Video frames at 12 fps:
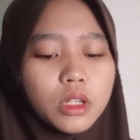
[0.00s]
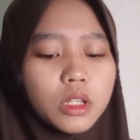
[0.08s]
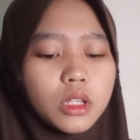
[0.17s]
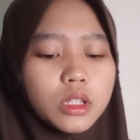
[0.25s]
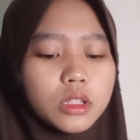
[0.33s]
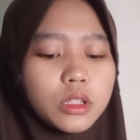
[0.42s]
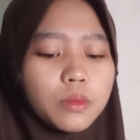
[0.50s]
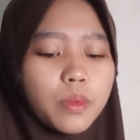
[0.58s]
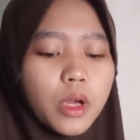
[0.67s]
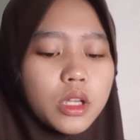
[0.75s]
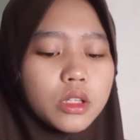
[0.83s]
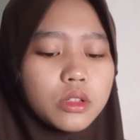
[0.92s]
The
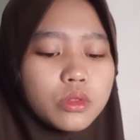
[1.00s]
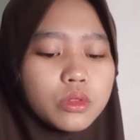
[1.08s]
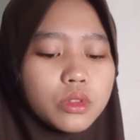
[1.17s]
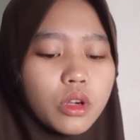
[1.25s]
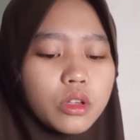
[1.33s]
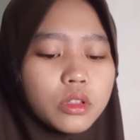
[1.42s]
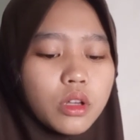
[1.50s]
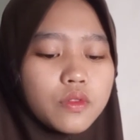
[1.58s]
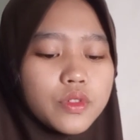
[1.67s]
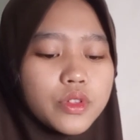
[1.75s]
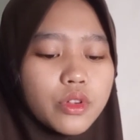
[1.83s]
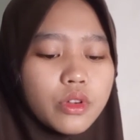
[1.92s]
Bainu North
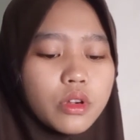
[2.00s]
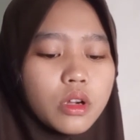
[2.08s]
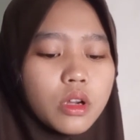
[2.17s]
Offshore